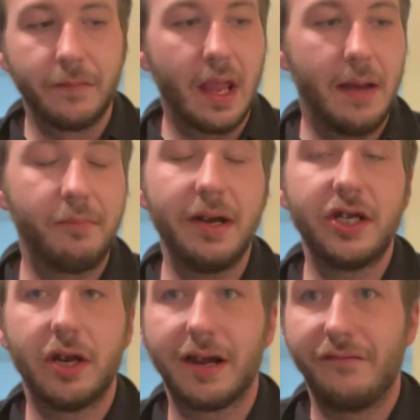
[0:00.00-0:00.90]
I'm pretty
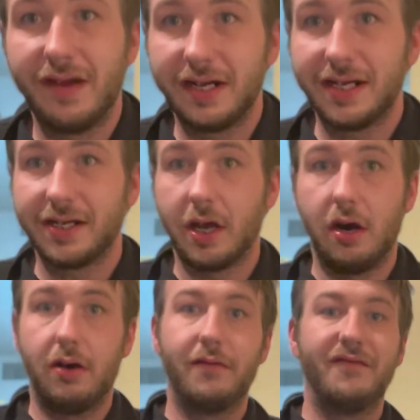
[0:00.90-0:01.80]
sure I could finish this
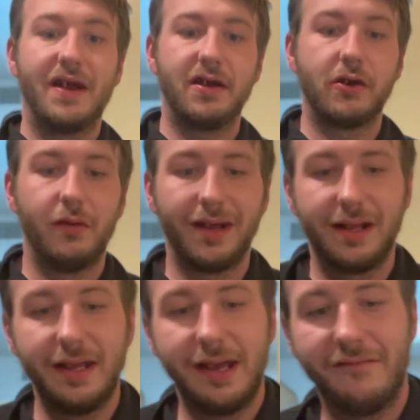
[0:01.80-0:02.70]
all very
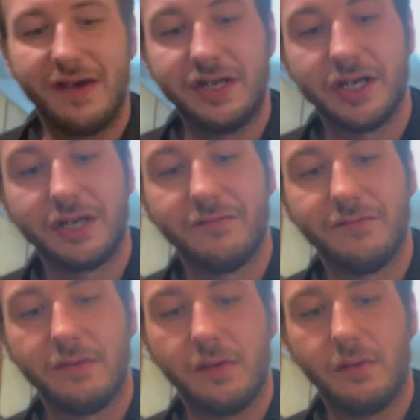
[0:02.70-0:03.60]
quickly if I just
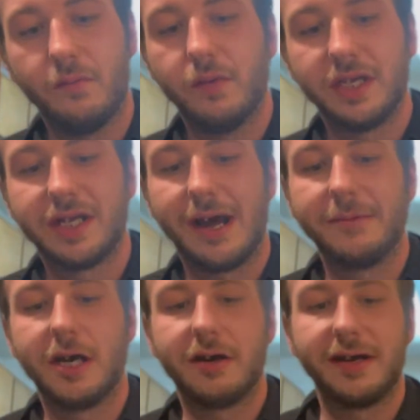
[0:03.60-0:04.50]
would stop
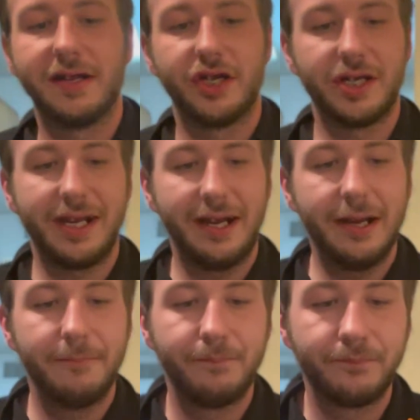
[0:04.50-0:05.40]
talking and just eat it.